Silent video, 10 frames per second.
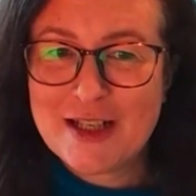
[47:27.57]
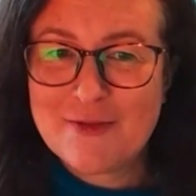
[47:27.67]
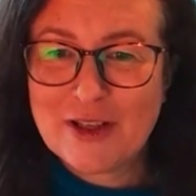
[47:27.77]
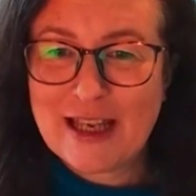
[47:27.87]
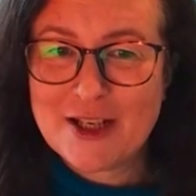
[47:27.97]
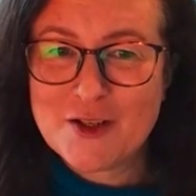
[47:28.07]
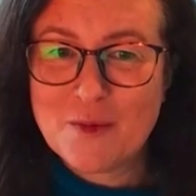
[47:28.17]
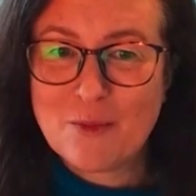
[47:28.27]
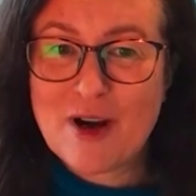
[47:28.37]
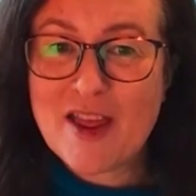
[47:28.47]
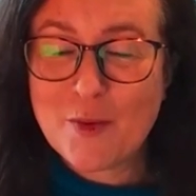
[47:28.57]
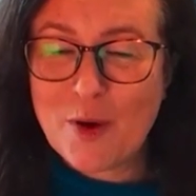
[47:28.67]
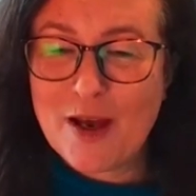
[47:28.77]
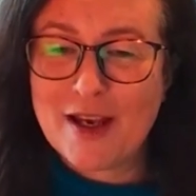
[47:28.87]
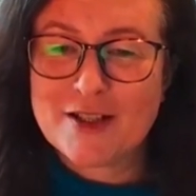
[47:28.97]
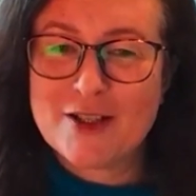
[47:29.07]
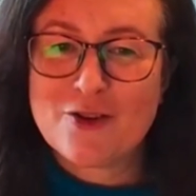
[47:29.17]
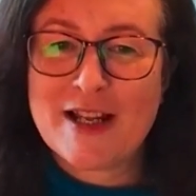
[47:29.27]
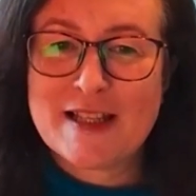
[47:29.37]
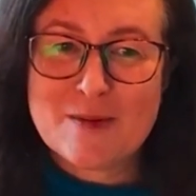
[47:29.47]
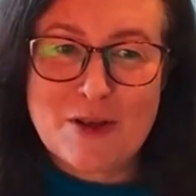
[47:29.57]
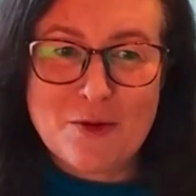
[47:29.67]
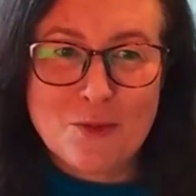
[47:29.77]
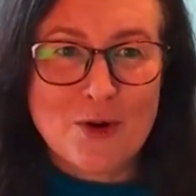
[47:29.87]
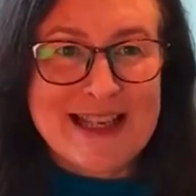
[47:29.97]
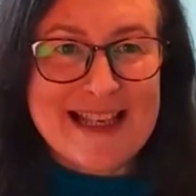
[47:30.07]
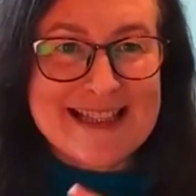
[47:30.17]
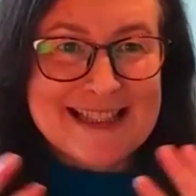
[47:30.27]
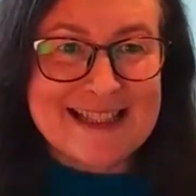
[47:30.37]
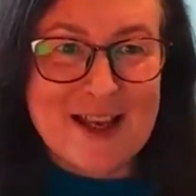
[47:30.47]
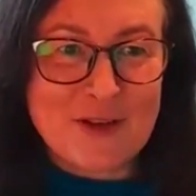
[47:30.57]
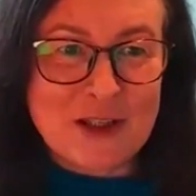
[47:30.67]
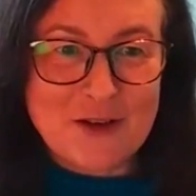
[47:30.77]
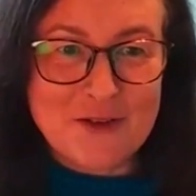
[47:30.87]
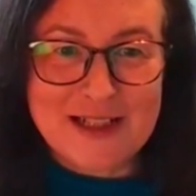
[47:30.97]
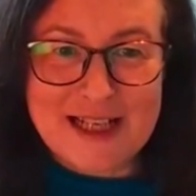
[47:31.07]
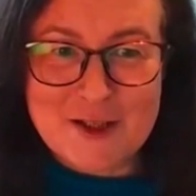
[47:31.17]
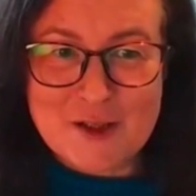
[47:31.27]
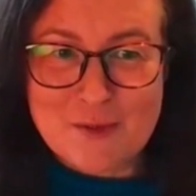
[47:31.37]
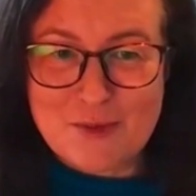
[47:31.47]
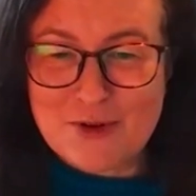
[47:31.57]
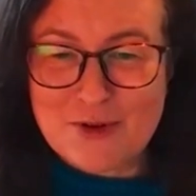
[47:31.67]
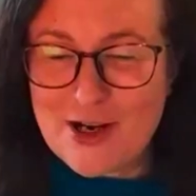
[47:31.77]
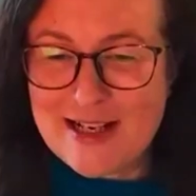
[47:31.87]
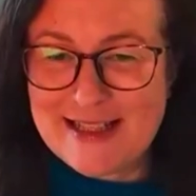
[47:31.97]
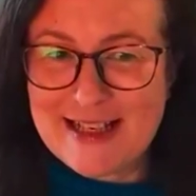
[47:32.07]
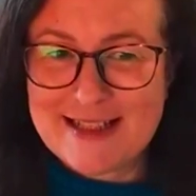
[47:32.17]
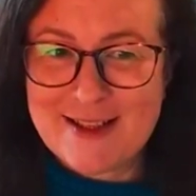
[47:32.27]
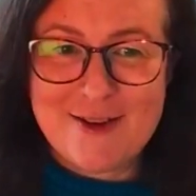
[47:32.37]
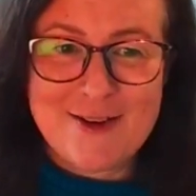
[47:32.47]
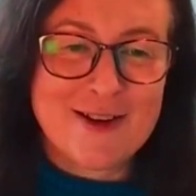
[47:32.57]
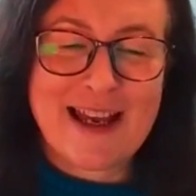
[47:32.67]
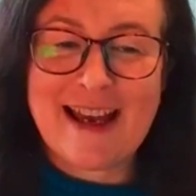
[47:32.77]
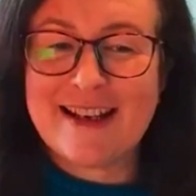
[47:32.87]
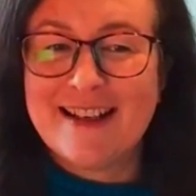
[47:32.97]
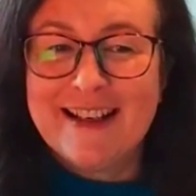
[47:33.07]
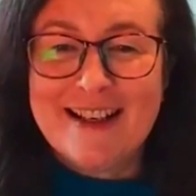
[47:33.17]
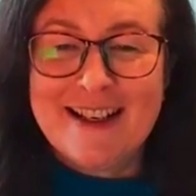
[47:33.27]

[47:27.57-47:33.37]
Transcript: invocation, and breath work to transmute what isn't serving you in relation to pricing so that you can